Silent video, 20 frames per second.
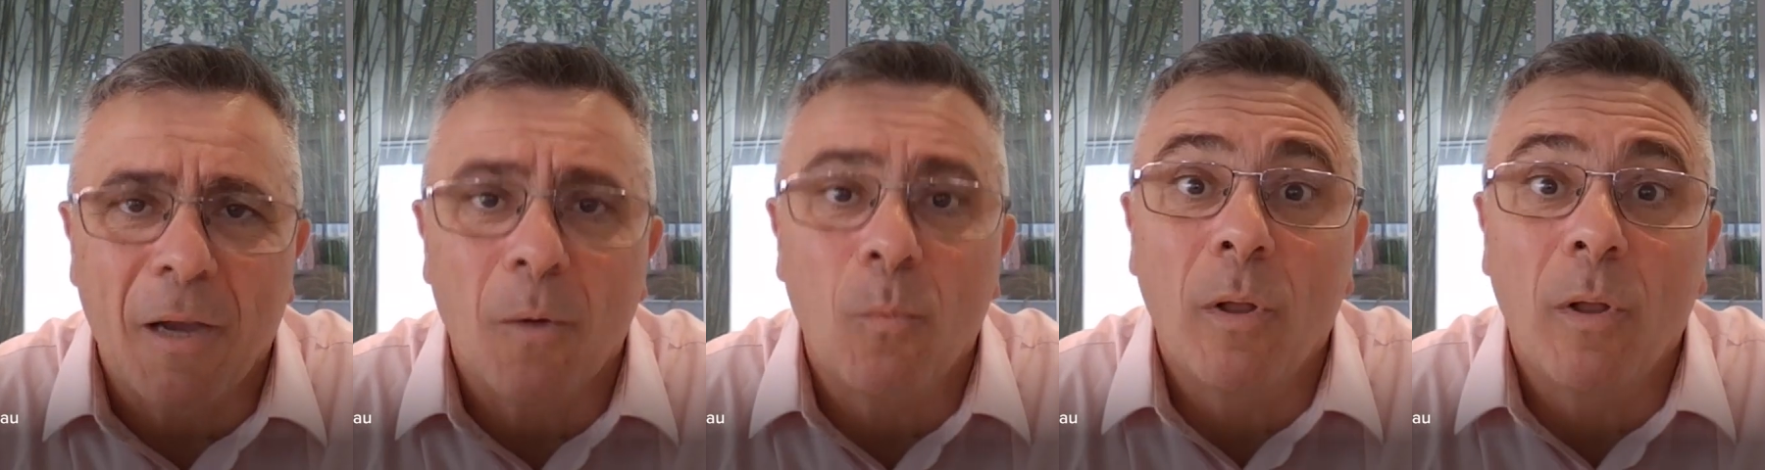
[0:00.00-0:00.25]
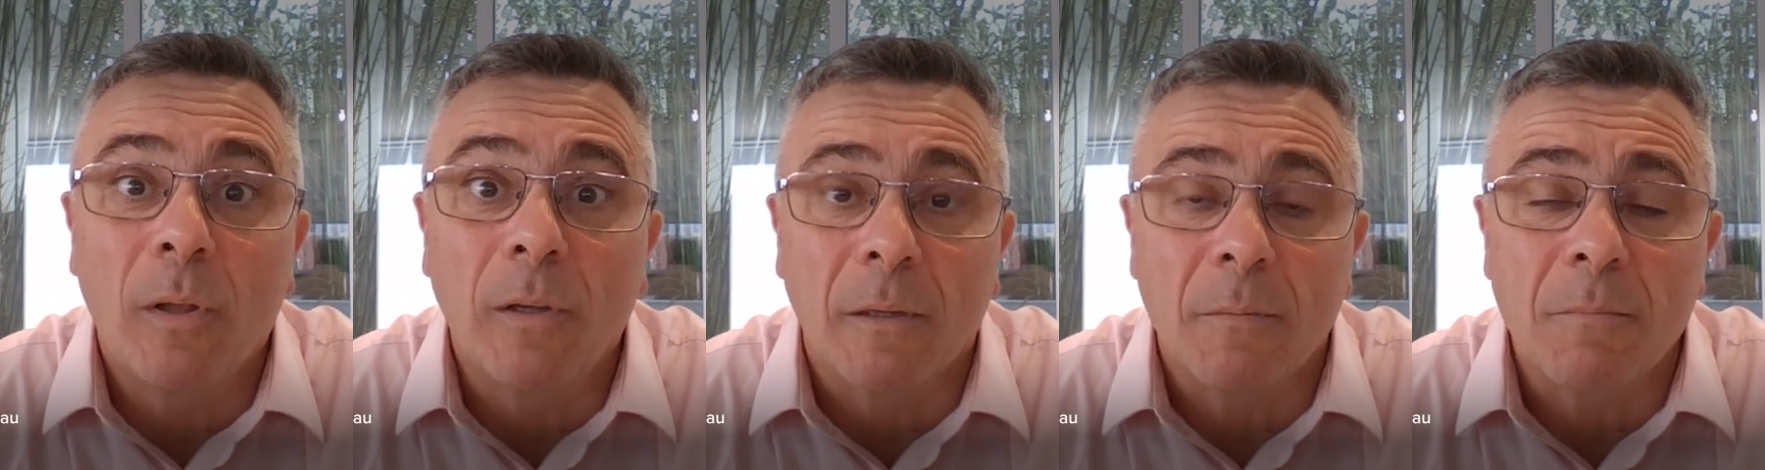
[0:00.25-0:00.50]
and
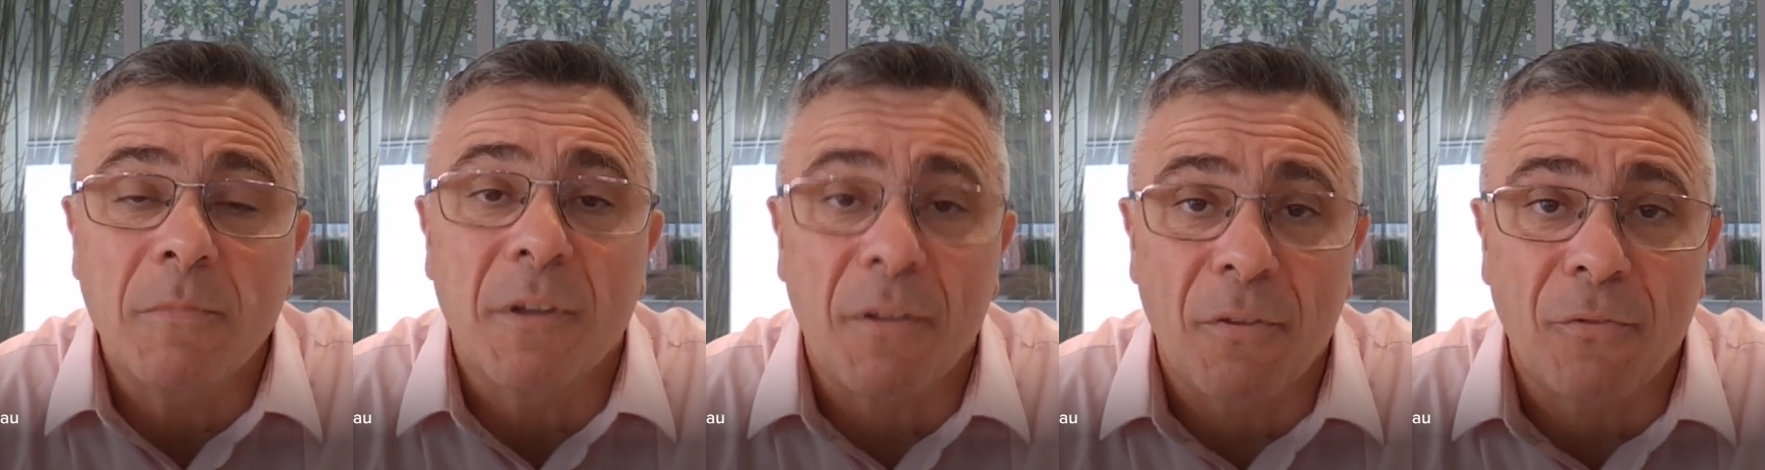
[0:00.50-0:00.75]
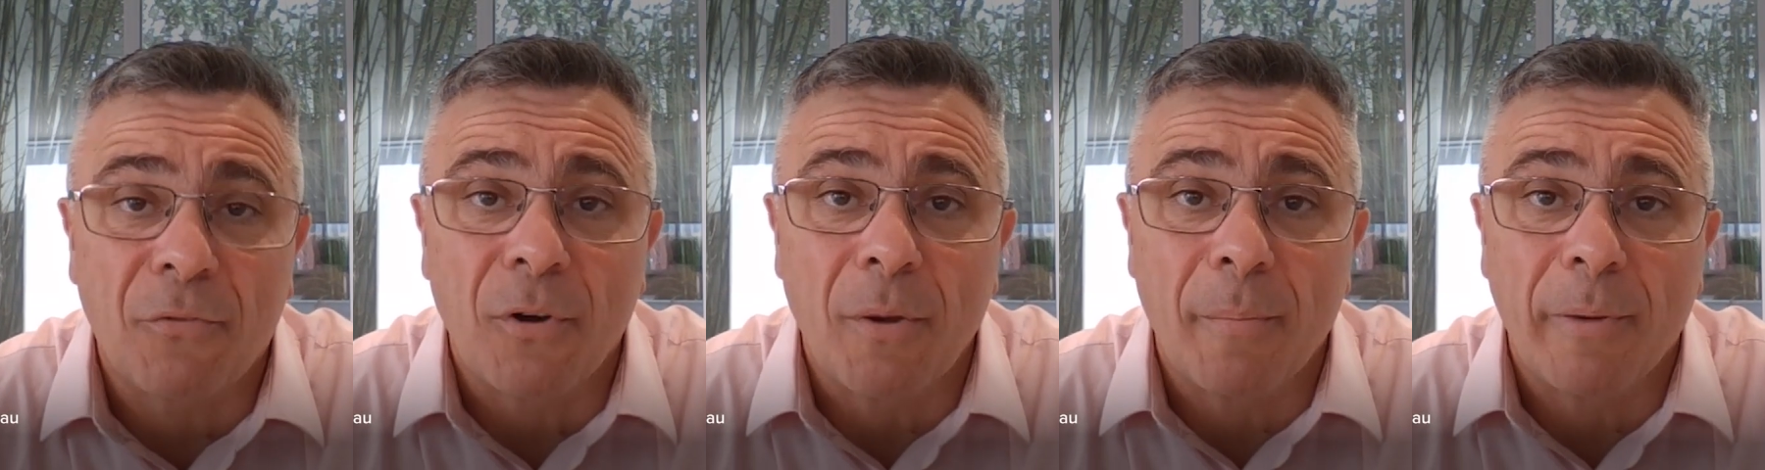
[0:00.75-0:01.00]
welcome to
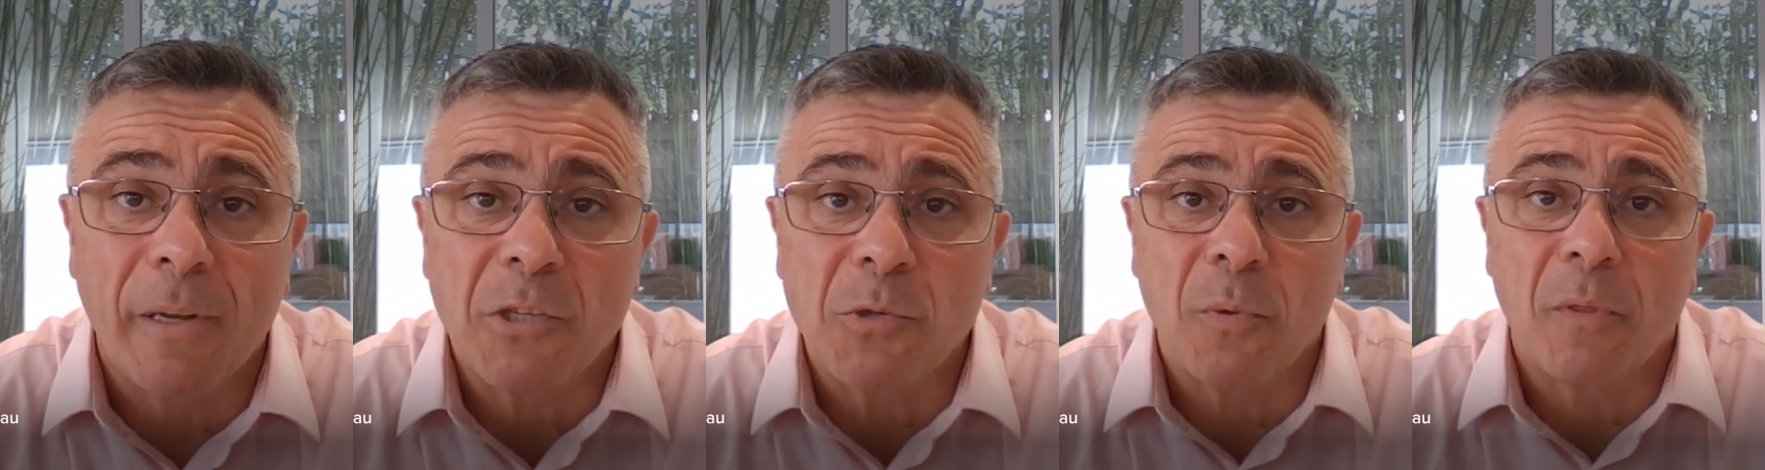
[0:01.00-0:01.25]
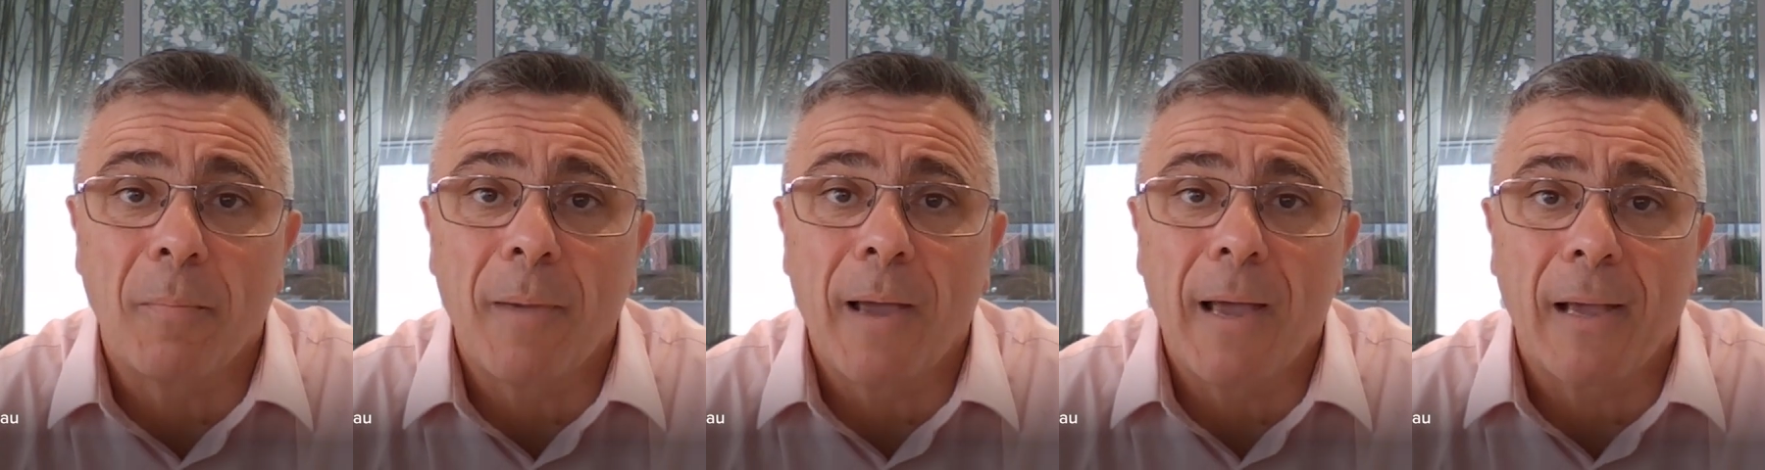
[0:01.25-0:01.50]
3 Minutes
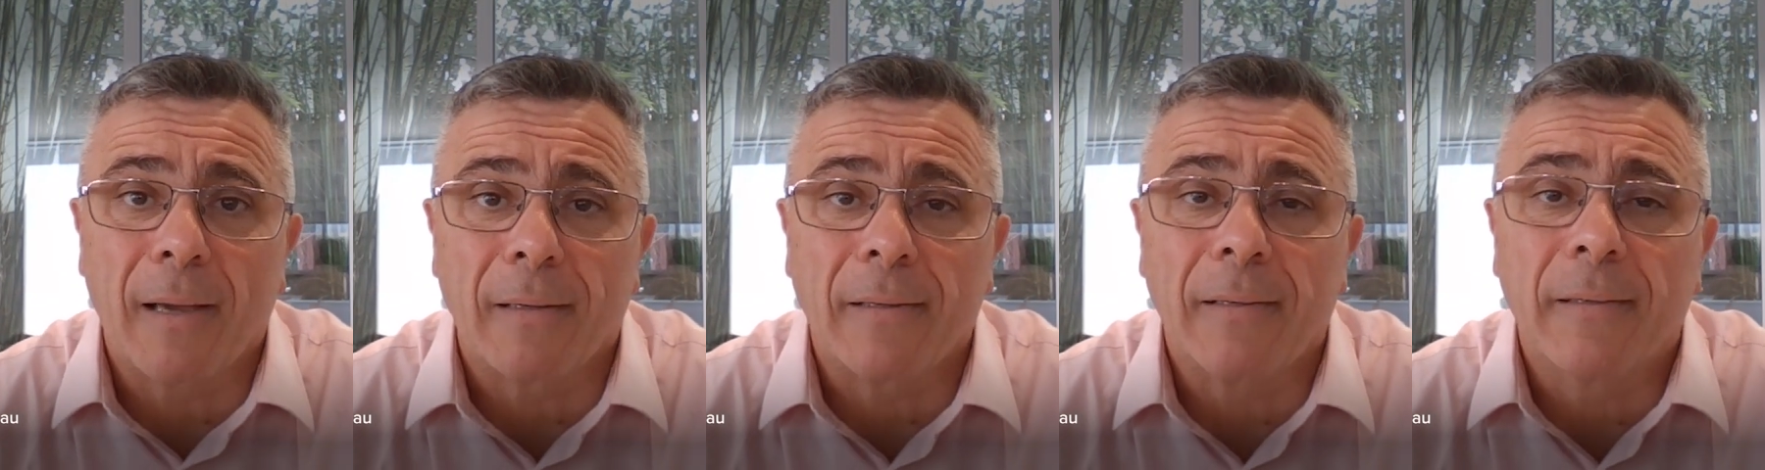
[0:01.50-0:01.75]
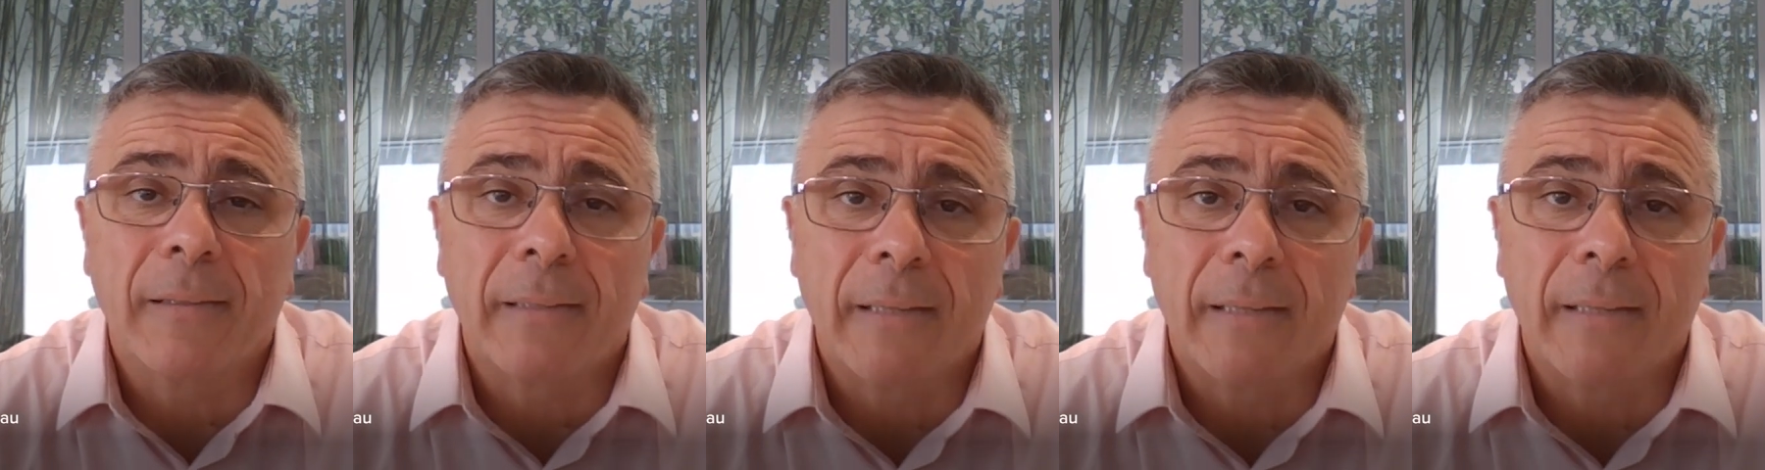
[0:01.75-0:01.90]
with Mark.